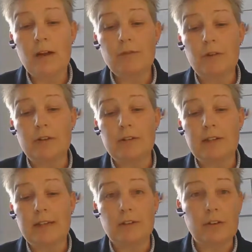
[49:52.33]
We have
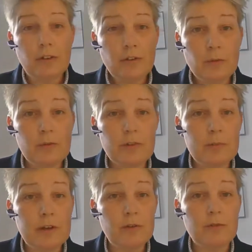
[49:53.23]
undertaken discussions
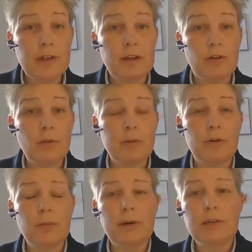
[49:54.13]
with those commercial
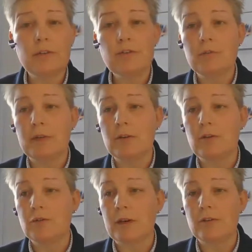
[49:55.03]
vehicle operators
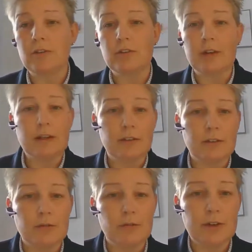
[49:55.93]
because whilst it's
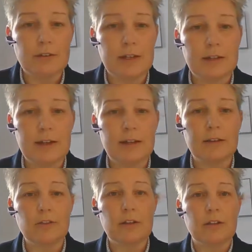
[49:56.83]
great that they're investing
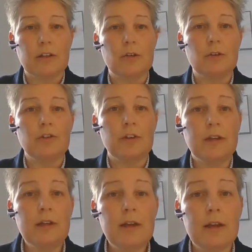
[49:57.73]
in electric
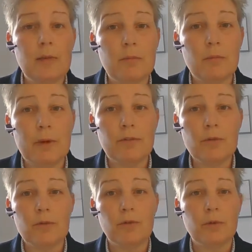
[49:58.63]
technology,
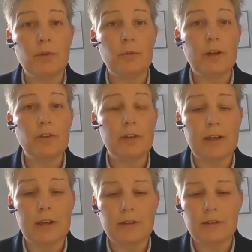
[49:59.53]
we of course wouldn't
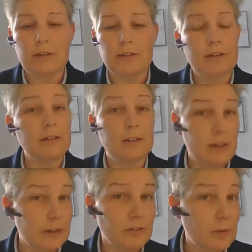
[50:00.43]
wish to
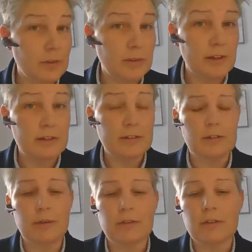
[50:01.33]
necessarily
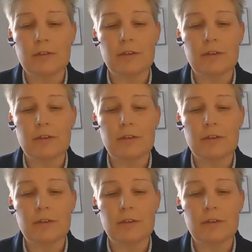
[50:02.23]
subsidise the